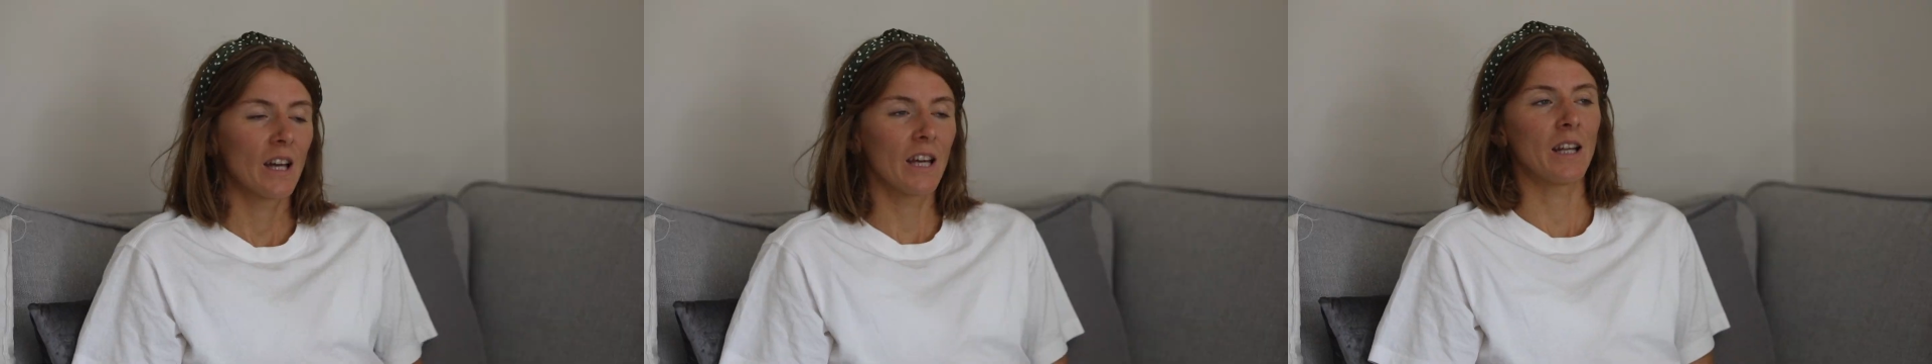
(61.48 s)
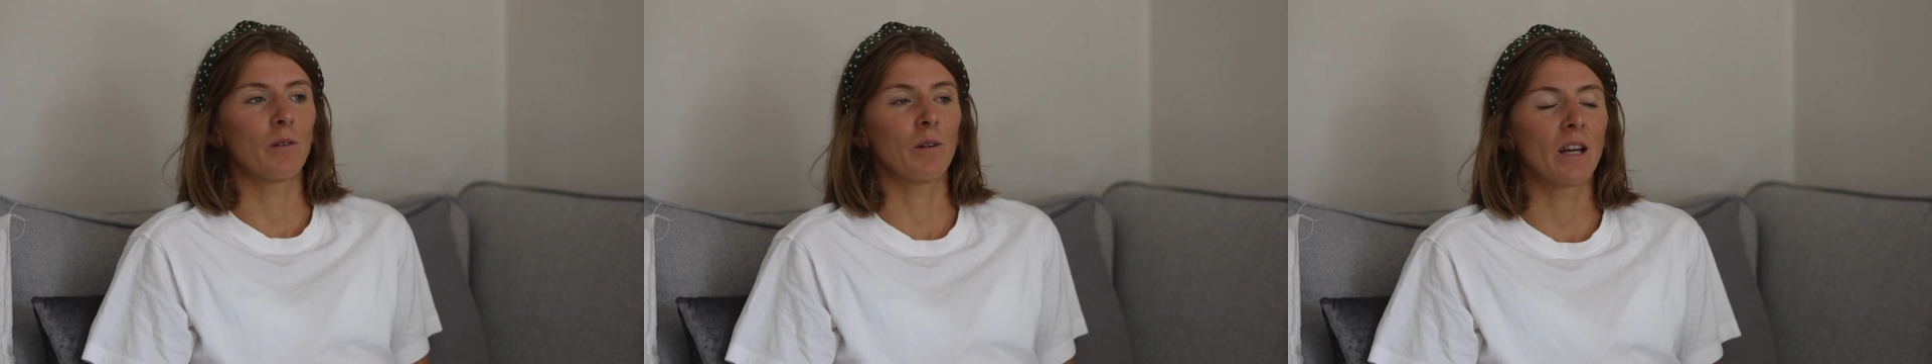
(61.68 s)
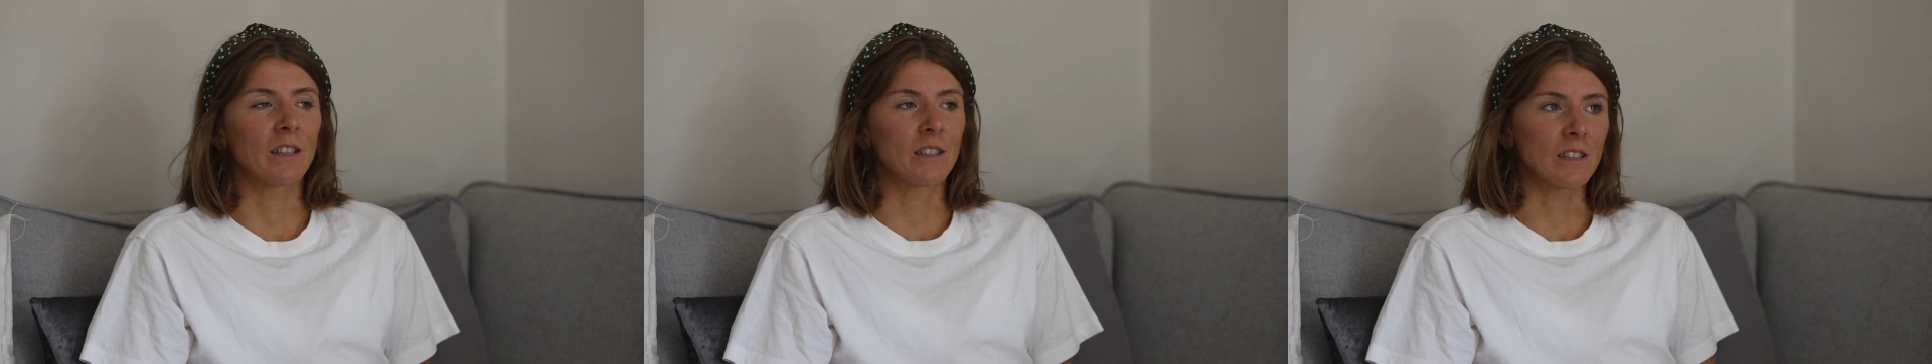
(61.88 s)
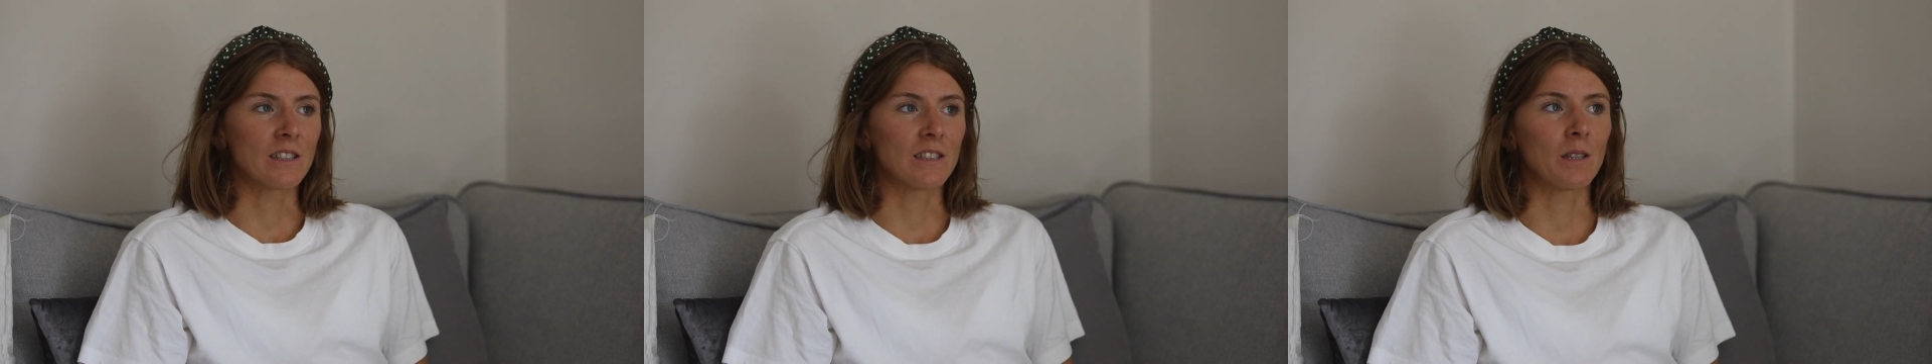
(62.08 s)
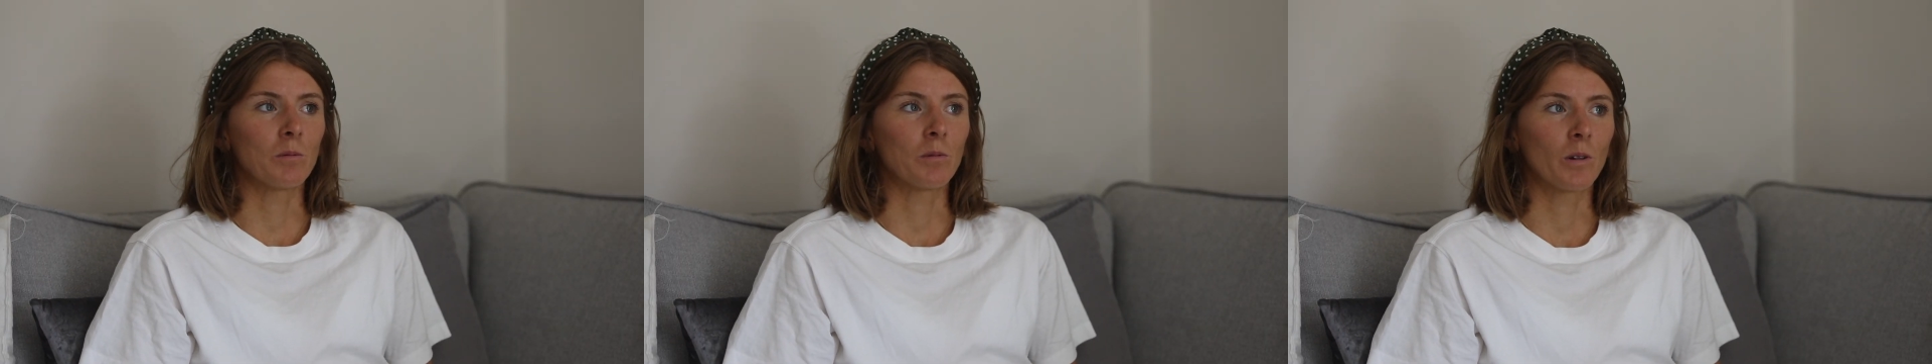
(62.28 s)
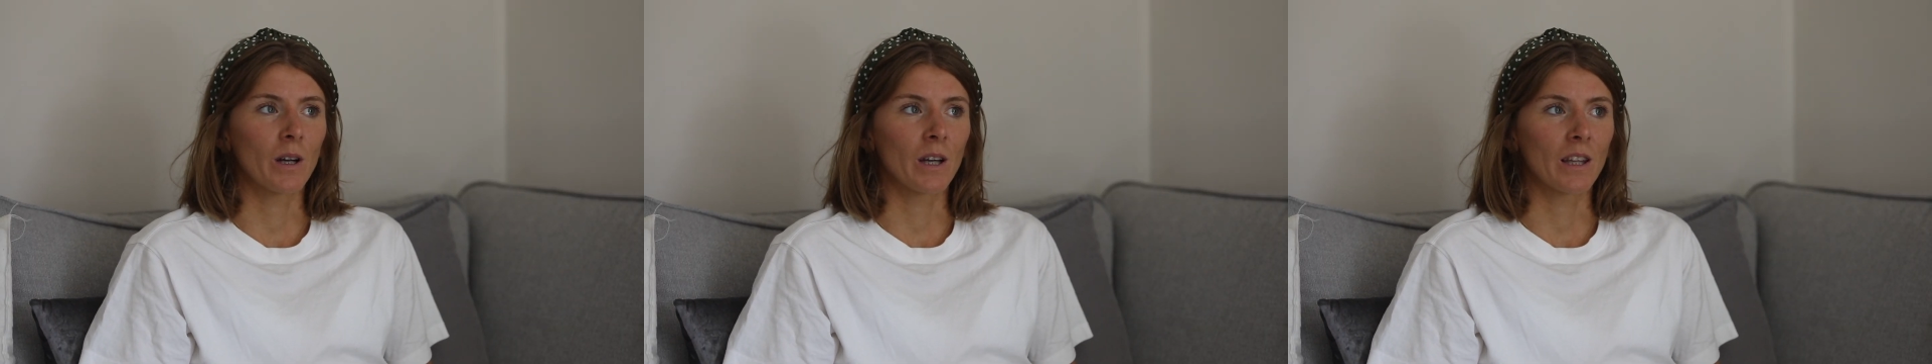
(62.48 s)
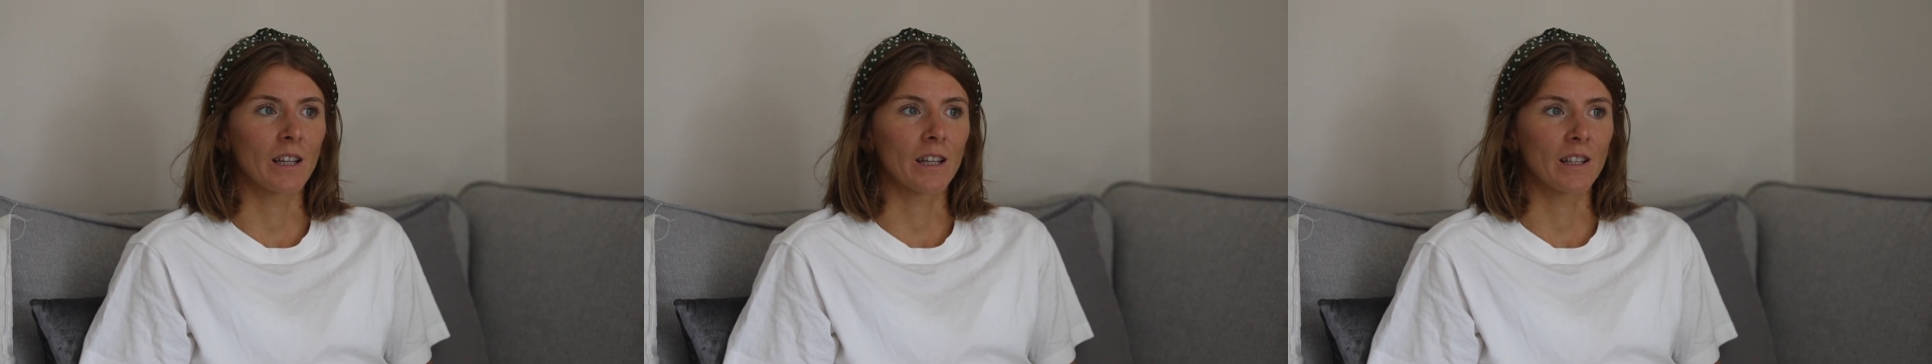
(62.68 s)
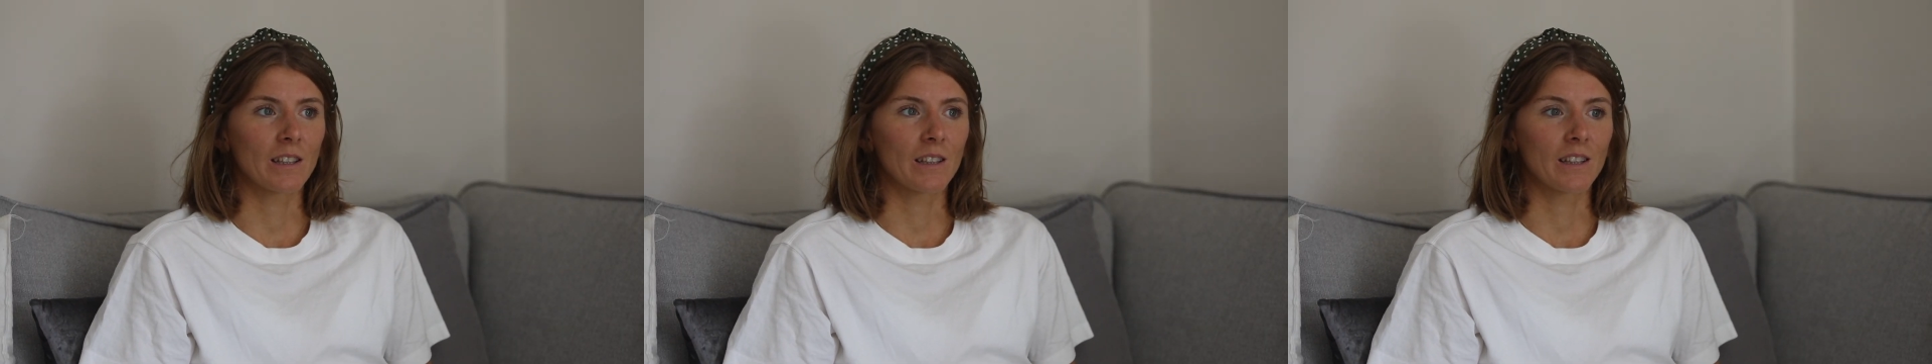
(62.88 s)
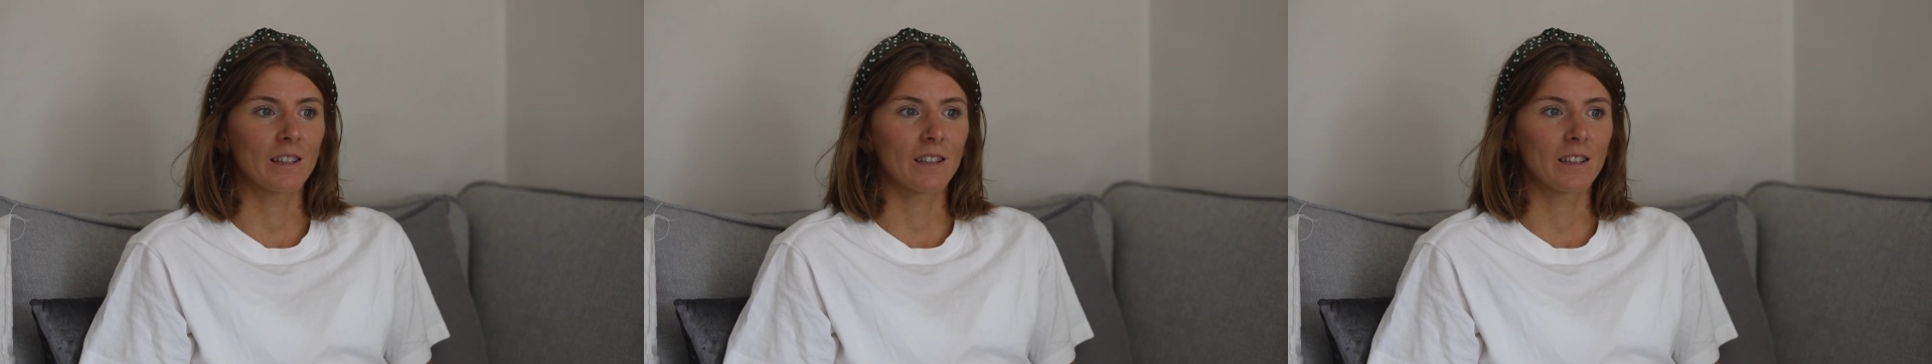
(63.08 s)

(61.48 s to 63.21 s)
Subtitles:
and it did seem quite like